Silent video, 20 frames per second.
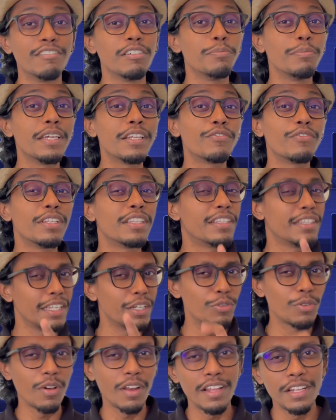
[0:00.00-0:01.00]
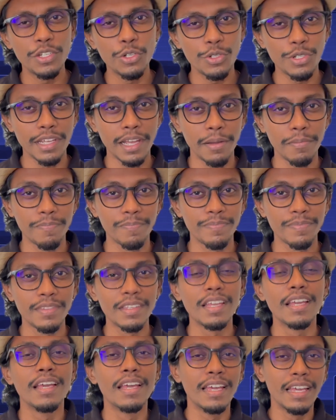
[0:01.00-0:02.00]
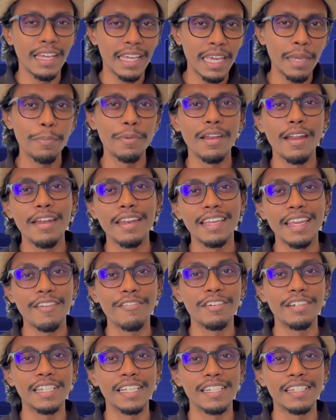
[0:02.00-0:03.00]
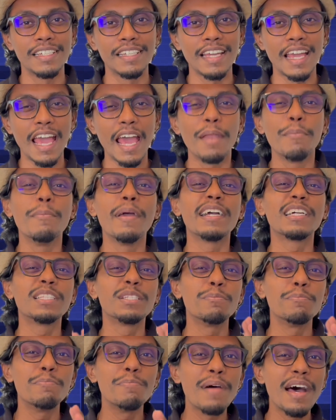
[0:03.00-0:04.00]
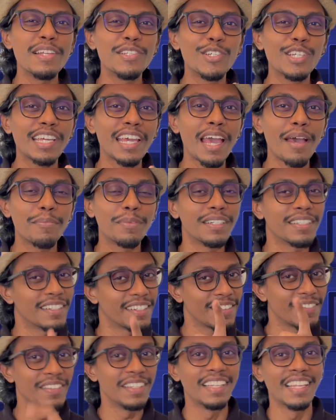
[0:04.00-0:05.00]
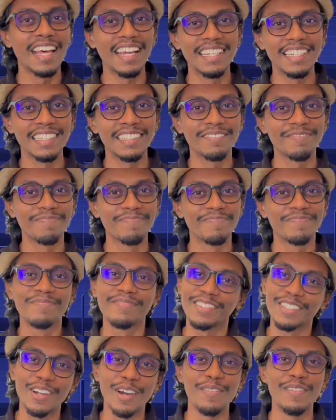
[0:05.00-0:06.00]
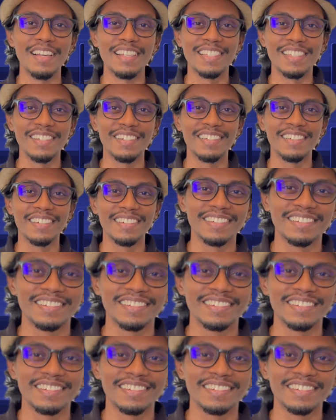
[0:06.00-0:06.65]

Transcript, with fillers: we meet with new knowledge to share, keep learning every day and make the magic happen with lighting. God bless you.